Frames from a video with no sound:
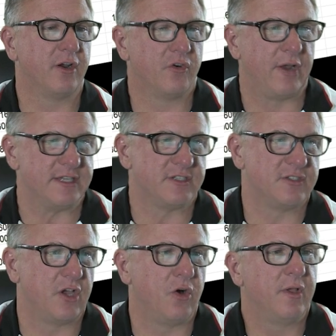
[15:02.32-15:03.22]
crests.
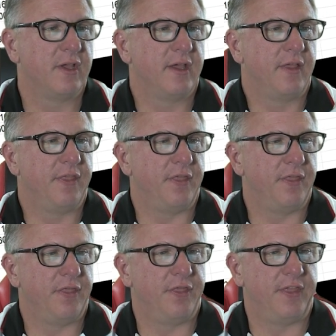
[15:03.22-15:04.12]
So
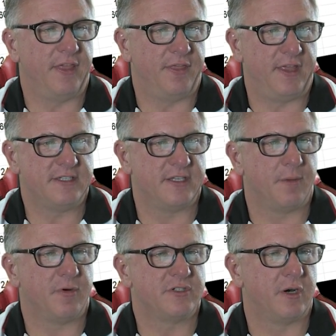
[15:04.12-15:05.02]
these
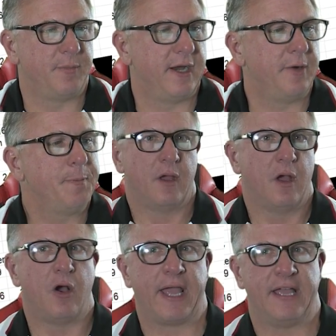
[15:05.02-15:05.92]
numbers are up here.
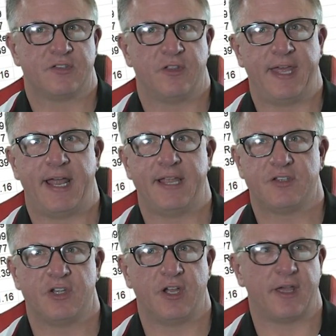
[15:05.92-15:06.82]
Okay, so then I
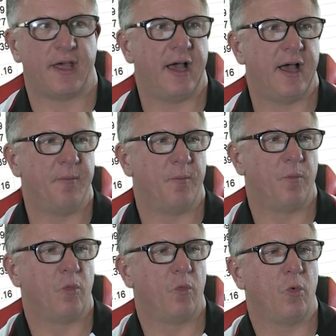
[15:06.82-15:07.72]
took
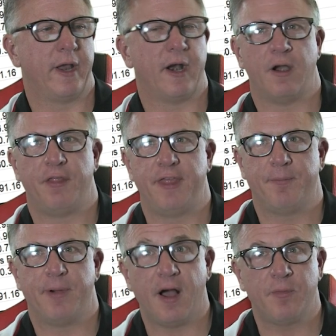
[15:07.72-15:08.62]
what are the
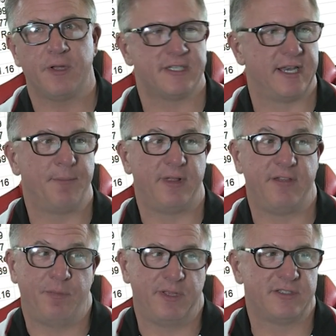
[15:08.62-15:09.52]
published, and I
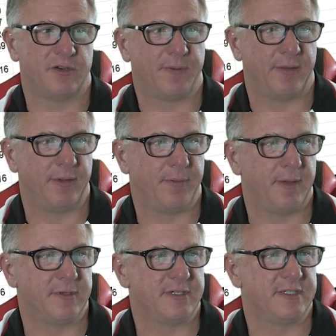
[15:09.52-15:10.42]
believe Blizzard probably
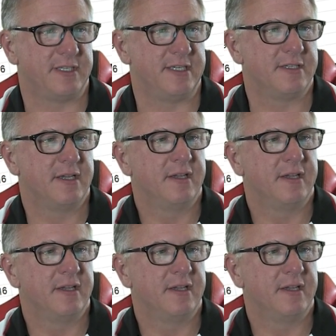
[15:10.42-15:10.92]
publishes these,